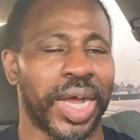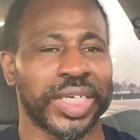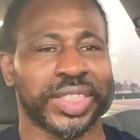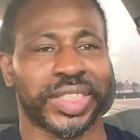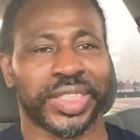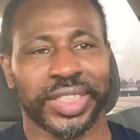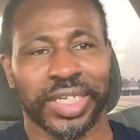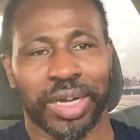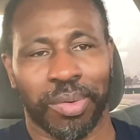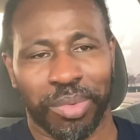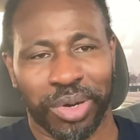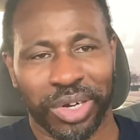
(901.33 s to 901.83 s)
I
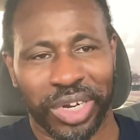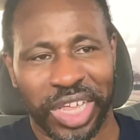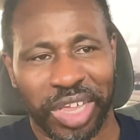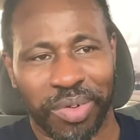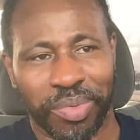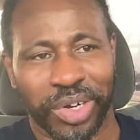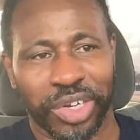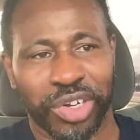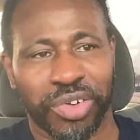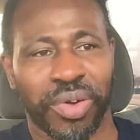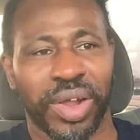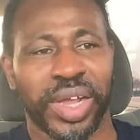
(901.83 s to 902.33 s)
say I'm going to leave
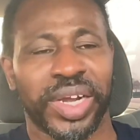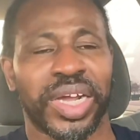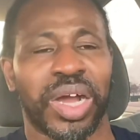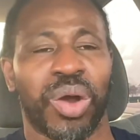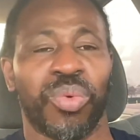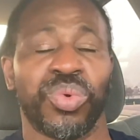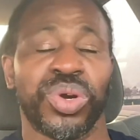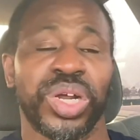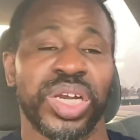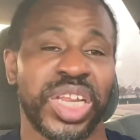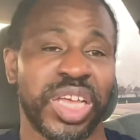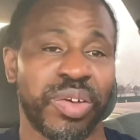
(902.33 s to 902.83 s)
in the grave, that I
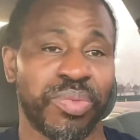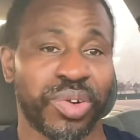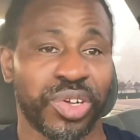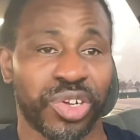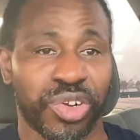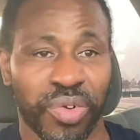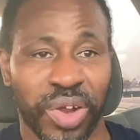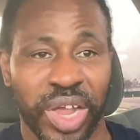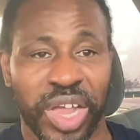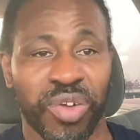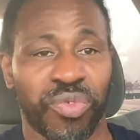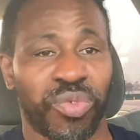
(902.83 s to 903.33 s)
want to leave in the
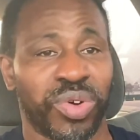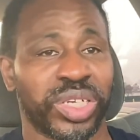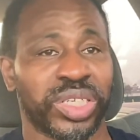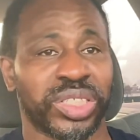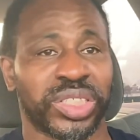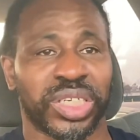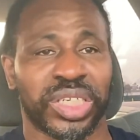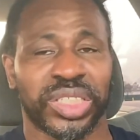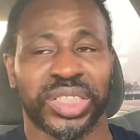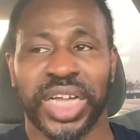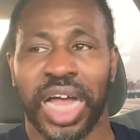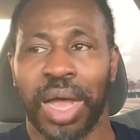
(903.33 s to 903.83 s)
grave, whether
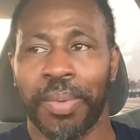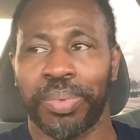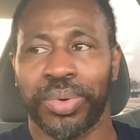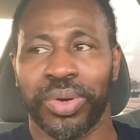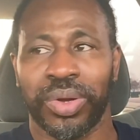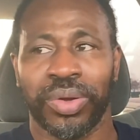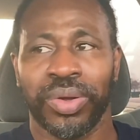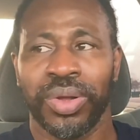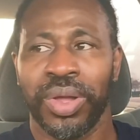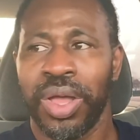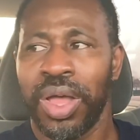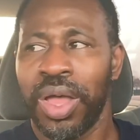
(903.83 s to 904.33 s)
it's a type
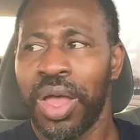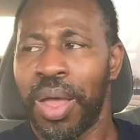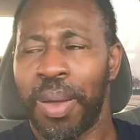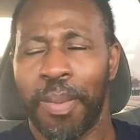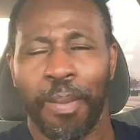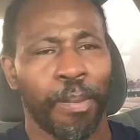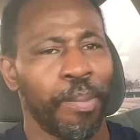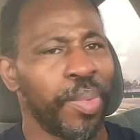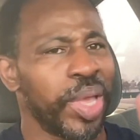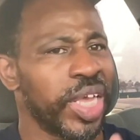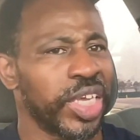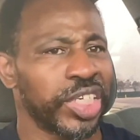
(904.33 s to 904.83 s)
of
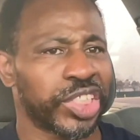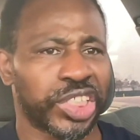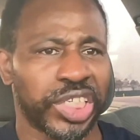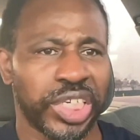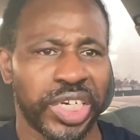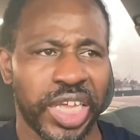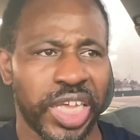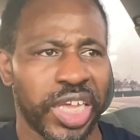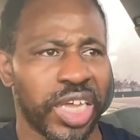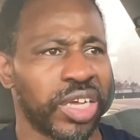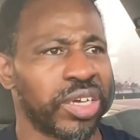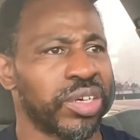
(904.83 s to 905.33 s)
me and
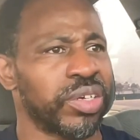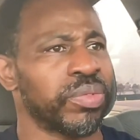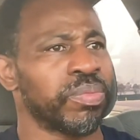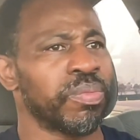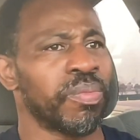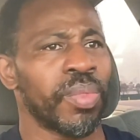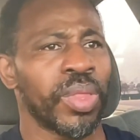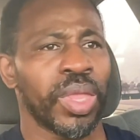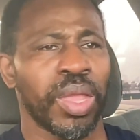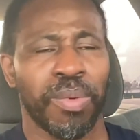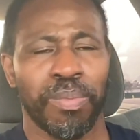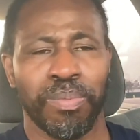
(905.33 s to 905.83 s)
Chanel,
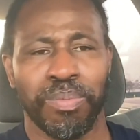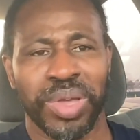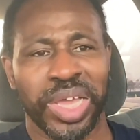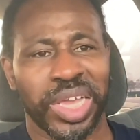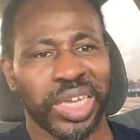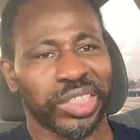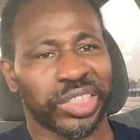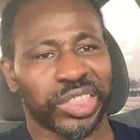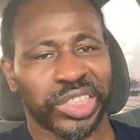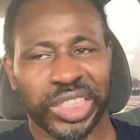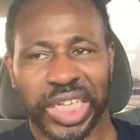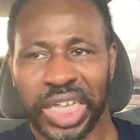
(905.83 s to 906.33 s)
me
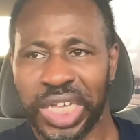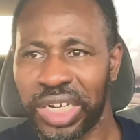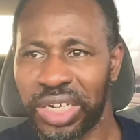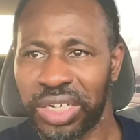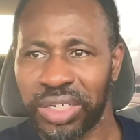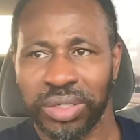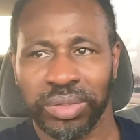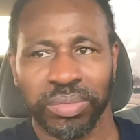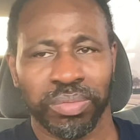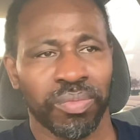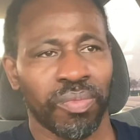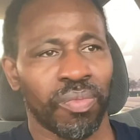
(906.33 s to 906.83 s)
and
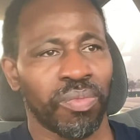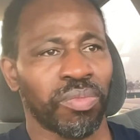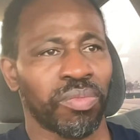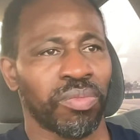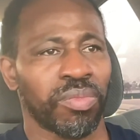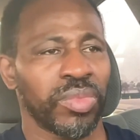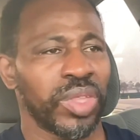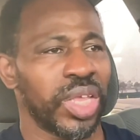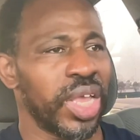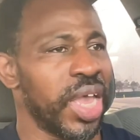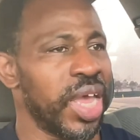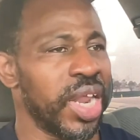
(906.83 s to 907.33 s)
Cena,
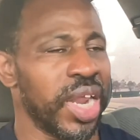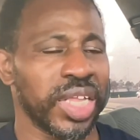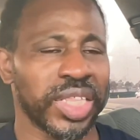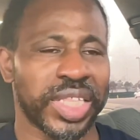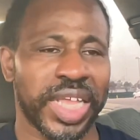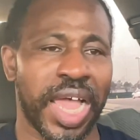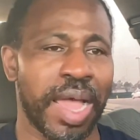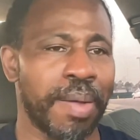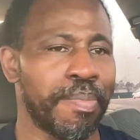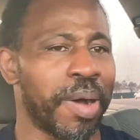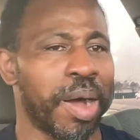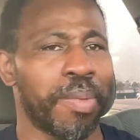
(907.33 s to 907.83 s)

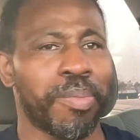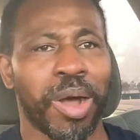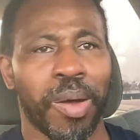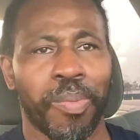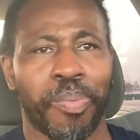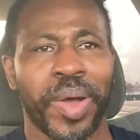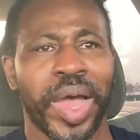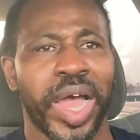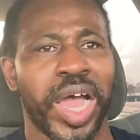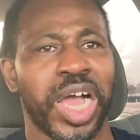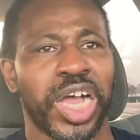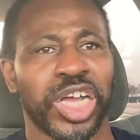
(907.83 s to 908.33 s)
anything about my
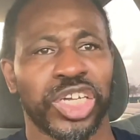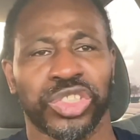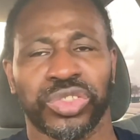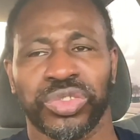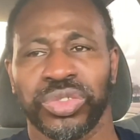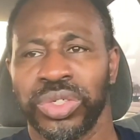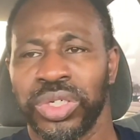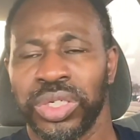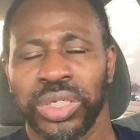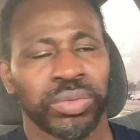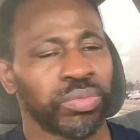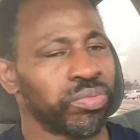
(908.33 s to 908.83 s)

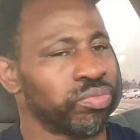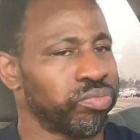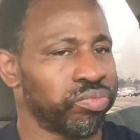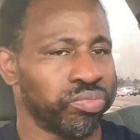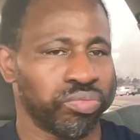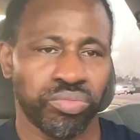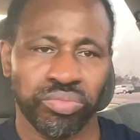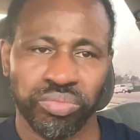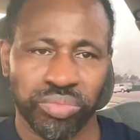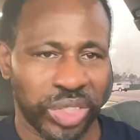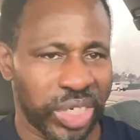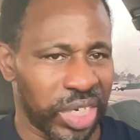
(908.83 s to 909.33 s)
past
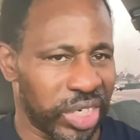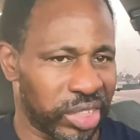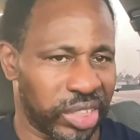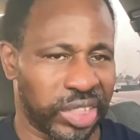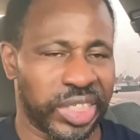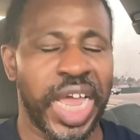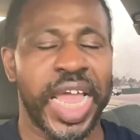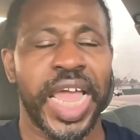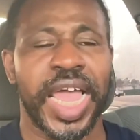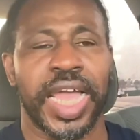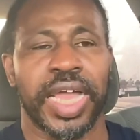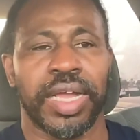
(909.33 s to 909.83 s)
is
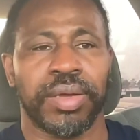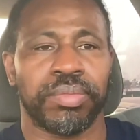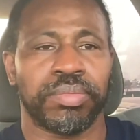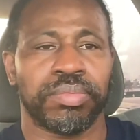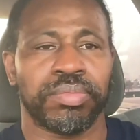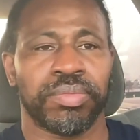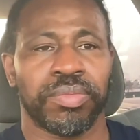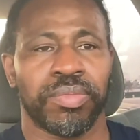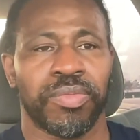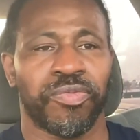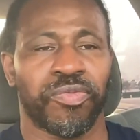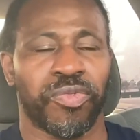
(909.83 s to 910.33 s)
dead.
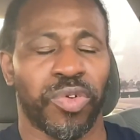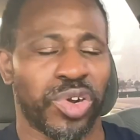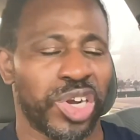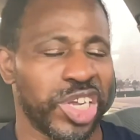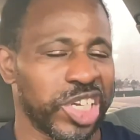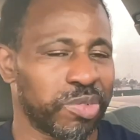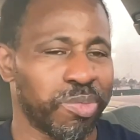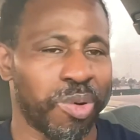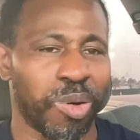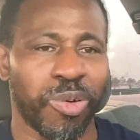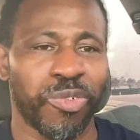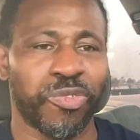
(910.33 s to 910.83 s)
From
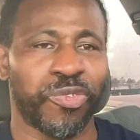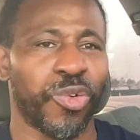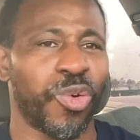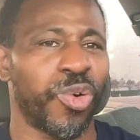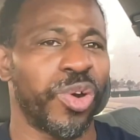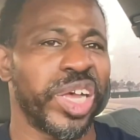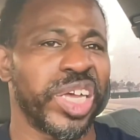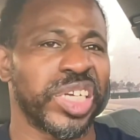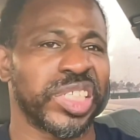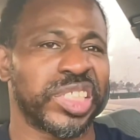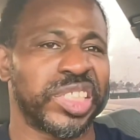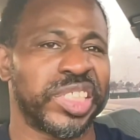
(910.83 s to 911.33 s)
this moment
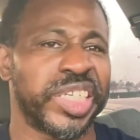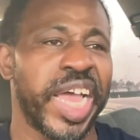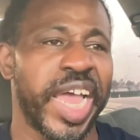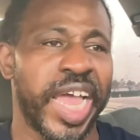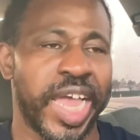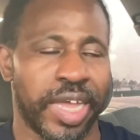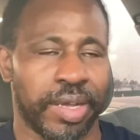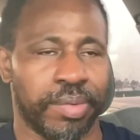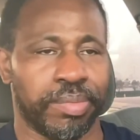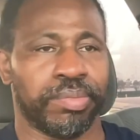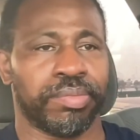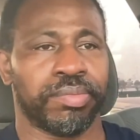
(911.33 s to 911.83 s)
forward, it's
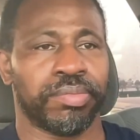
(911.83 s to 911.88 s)
dead.